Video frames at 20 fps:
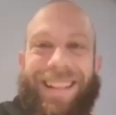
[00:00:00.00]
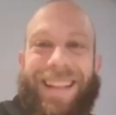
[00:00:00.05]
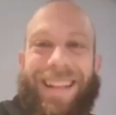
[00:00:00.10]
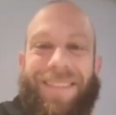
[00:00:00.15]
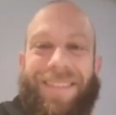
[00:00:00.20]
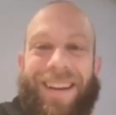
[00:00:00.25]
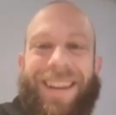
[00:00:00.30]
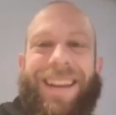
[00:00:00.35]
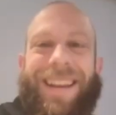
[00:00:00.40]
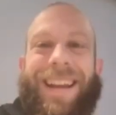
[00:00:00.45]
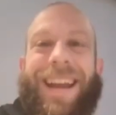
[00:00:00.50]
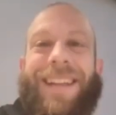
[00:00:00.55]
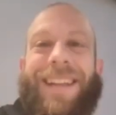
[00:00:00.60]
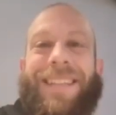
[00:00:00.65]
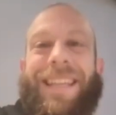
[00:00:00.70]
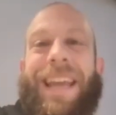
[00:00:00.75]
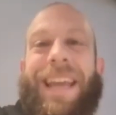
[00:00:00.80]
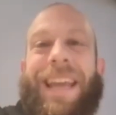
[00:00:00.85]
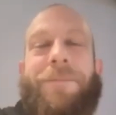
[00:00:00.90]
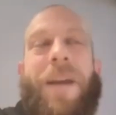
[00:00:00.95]
love it. It's
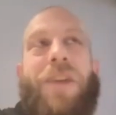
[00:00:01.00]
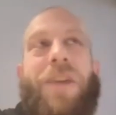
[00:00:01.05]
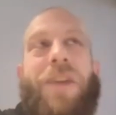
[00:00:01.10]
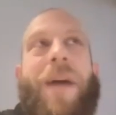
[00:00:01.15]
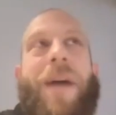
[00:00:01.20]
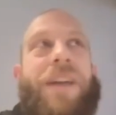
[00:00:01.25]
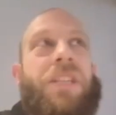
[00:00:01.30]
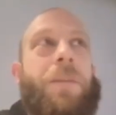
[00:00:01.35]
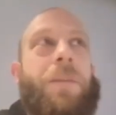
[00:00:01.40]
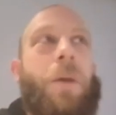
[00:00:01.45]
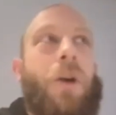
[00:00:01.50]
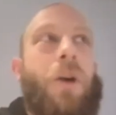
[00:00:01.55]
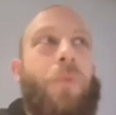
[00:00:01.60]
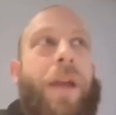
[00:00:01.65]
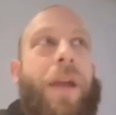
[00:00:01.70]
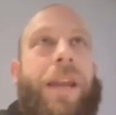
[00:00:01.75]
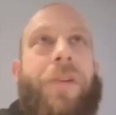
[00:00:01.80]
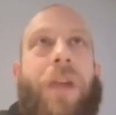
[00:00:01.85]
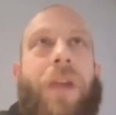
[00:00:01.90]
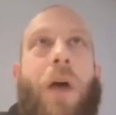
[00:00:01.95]
the FAU Basketball
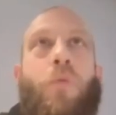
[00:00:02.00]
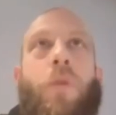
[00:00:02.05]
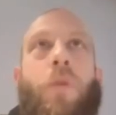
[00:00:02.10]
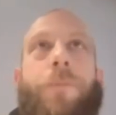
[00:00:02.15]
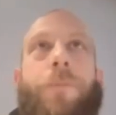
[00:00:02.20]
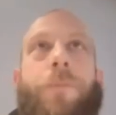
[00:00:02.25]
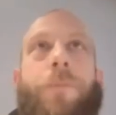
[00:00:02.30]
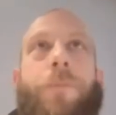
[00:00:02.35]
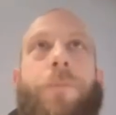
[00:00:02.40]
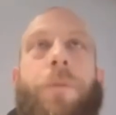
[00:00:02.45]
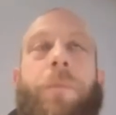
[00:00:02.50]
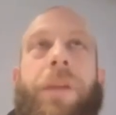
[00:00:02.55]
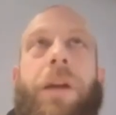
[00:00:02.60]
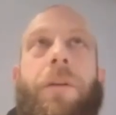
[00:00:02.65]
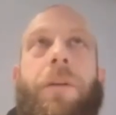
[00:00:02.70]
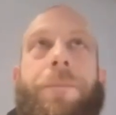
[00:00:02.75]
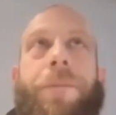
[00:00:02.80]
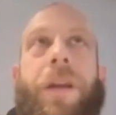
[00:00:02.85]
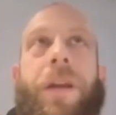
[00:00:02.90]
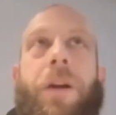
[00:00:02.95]
Radio Network from
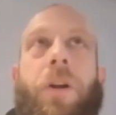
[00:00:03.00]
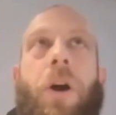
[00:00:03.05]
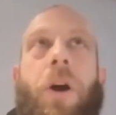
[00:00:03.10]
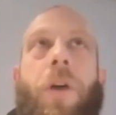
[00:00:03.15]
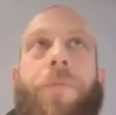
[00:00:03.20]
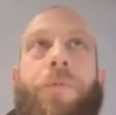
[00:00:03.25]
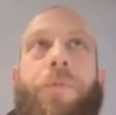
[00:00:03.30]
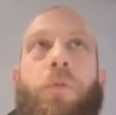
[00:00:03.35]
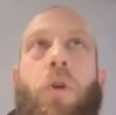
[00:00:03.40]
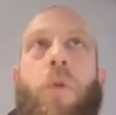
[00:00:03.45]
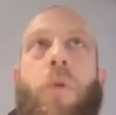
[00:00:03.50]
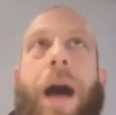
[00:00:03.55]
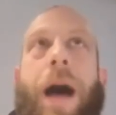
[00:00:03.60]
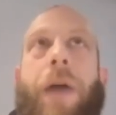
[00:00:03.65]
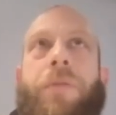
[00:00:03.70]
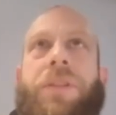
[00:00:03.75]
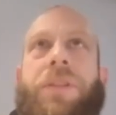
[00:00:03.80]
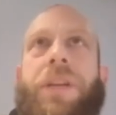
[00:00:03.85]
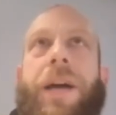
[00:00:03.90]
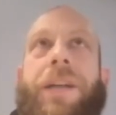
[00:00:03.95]
Learfield all
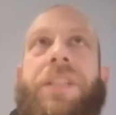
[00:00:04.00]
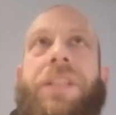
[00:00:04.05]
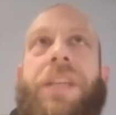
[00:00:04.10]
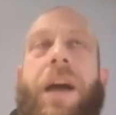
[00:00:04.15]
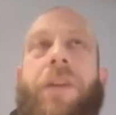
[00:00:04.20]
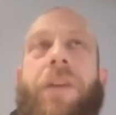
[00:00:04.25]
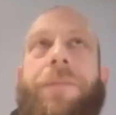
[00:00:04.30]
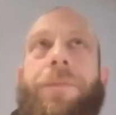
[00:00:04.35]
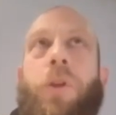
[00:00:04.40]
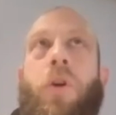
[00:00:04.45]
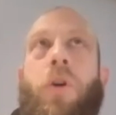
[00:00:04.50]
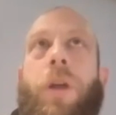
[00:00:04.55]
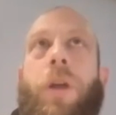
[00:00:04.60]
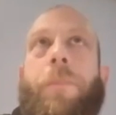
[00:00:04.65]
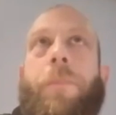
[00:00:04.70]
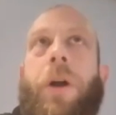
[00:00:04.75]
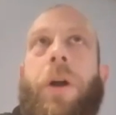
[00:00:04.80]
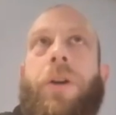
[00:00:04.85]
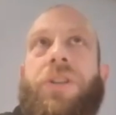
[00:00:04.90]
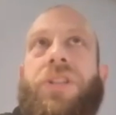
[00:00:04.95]
throughout uh, South Florida,
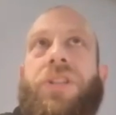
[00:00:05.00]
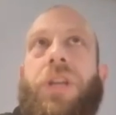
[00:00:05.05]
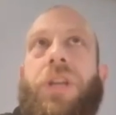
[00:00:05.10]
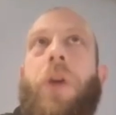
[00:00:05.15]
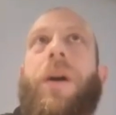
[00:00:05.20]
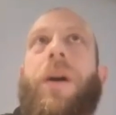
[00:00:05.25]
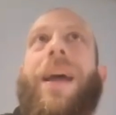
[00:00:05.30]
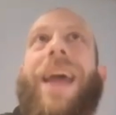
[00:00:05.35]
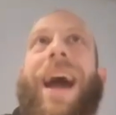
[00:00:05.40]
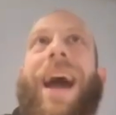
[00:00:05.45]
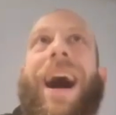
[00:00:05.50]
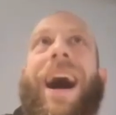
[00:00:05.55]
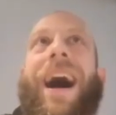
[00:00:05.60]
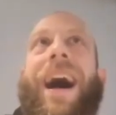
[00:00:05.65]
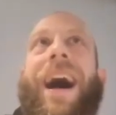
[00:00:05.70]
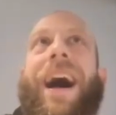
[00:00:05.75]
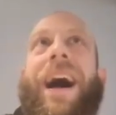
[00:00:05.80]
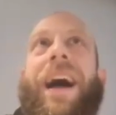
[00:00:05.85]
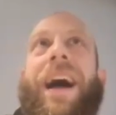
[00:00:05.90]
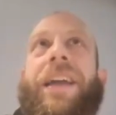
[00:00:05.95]
but also
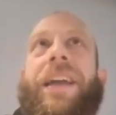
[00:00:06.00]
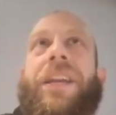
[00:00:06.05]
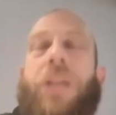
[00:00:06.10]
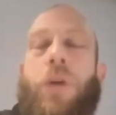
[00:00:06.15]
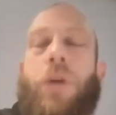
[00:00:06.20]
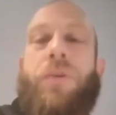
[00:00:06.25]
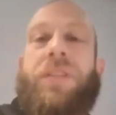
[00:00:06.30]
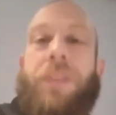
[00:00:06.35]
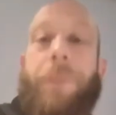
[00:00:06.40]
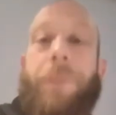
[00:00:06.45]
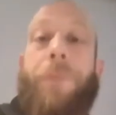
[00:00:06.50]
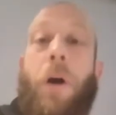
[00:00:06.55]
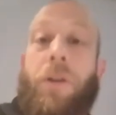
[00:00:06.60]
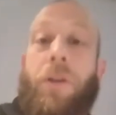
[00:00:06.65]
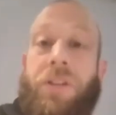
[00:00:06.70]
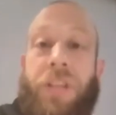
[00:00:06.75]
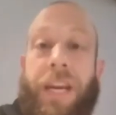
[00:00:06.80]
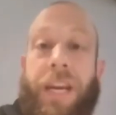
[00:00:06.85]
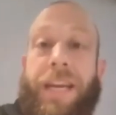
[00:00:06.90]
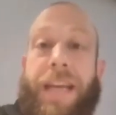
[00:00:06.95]
uh, use the
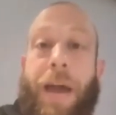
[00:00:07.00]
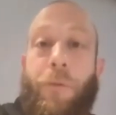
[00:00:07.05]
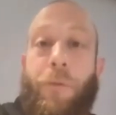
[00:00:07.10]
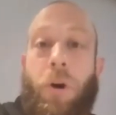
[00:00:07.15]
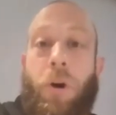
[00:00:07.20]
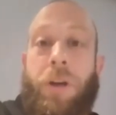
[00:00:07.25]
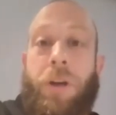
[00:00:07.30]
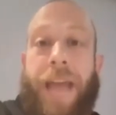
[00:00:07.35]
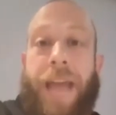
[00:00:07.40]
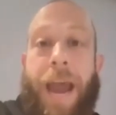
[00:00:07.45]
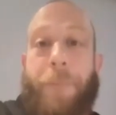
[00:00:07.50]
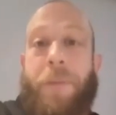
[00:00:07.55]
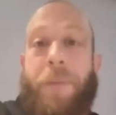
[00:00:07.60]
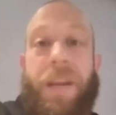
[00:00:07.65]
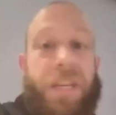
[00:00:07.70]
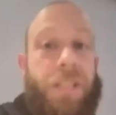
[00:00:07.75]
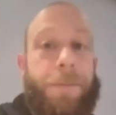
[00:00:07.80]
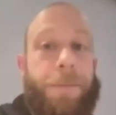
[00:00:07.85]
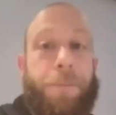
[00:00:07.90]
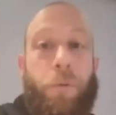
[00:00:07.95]
Varsity Network app. It
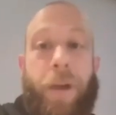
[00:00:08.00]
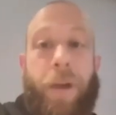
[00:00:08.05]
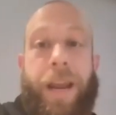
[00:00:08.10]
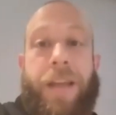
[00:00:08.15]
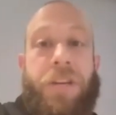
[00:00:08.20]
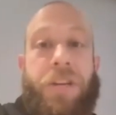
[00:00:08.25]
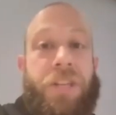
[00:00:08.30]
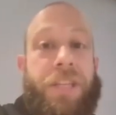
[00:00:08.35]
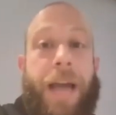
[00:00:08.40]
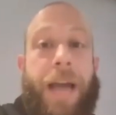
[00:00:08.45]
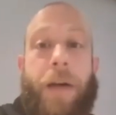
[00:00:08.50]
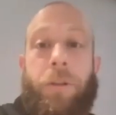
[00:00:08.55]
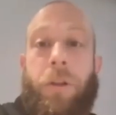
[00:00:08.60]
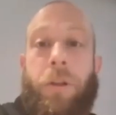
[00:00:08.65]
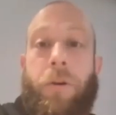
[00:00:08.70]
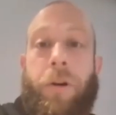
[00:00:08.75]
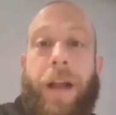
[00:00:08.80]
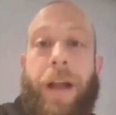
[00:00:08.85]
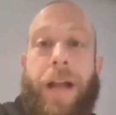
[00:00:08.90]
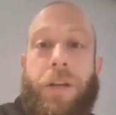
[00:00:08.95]
is free. Just
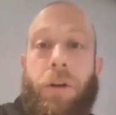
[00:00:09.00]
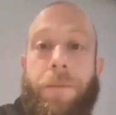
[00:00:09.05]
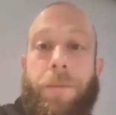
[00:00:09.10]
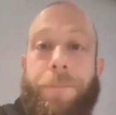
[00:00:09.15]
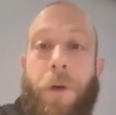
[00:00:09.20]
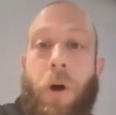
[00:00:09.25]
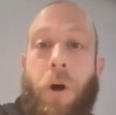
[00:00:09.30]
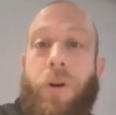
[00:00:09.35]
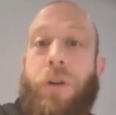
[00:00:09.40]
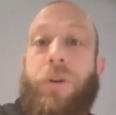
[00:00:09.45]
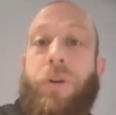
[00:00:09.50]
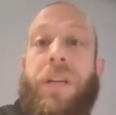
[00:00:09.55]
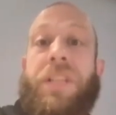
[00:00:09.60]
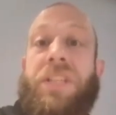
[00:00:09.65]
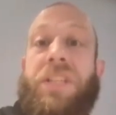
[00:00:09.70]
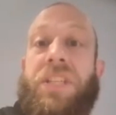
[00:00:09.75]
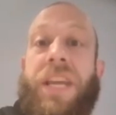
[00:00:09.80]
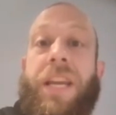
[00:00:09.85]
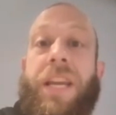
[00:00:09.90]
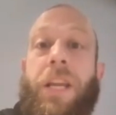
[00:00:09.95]
download it on your phone. You can
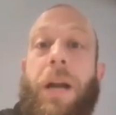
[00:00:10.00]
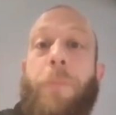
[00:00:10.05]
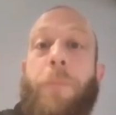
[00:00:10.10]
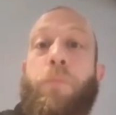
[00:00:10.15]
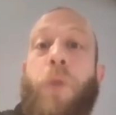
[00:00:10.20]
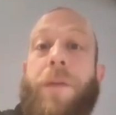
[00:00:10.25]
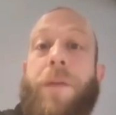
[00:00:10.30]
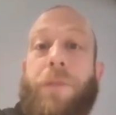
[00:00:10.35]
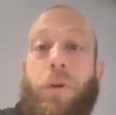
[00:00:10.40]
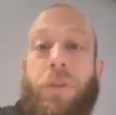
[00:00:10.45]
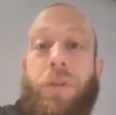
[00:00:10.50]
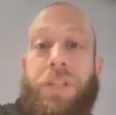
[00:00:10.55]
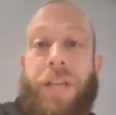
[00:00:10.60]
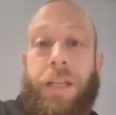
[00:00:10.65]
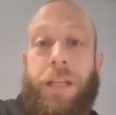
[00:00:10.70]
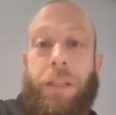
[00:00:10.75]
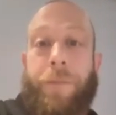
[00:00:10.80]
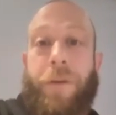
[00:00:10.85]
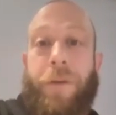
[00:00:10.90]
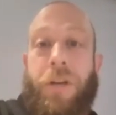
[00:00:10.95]
sync it up with your
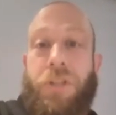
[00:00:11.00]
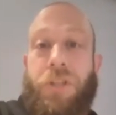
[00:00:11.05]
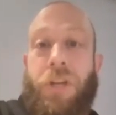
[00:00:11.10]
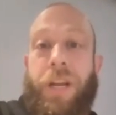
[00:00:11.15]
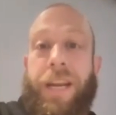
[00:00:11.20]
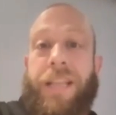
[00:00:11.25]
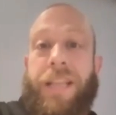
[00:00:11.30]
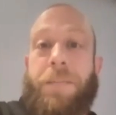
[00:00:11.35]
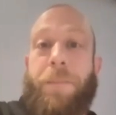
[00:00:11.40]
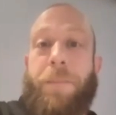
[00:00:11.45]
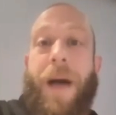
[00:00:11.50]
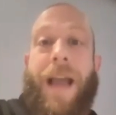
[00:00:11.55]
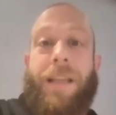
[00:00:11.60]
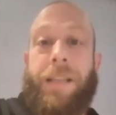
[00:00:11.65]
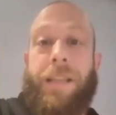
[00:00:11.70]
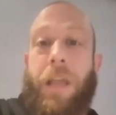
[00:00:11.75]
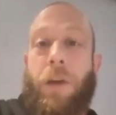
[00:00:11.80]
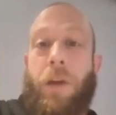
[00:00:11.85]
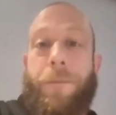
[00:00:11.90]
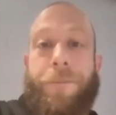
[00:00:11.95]
television. It's by
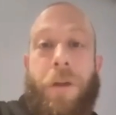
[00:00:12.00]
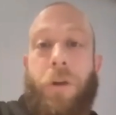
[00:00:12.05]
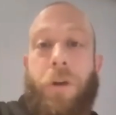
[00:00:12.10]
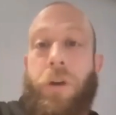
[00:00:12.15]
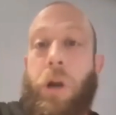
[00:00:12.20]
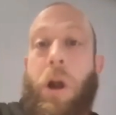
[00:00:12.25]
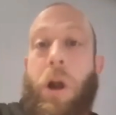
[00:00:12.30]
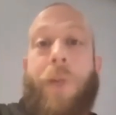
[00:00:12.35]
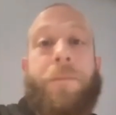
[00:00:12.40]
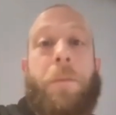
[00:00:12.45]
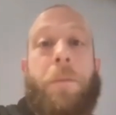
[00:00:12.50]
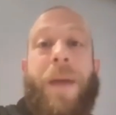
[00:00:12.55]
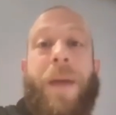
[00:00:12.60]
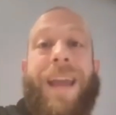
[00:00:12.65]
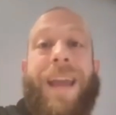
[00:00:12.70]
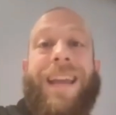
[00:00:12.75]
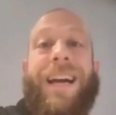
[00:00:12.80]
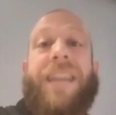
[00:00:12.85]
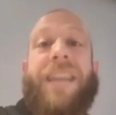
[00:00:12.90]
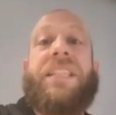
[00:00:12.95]
Learfield. You don't have to
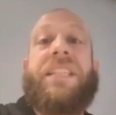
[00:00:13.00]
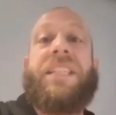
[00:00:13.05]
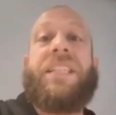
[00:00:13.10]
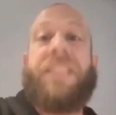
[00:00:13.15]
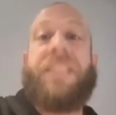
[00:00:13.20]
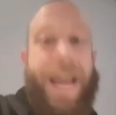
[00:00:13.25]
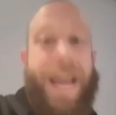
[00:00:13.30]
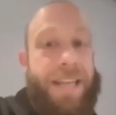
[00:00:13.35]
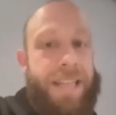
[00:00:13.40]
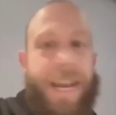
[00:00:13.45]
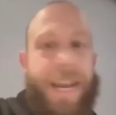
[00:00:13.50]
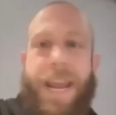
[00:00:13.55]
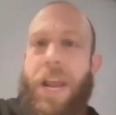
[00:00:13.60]
pay a cent.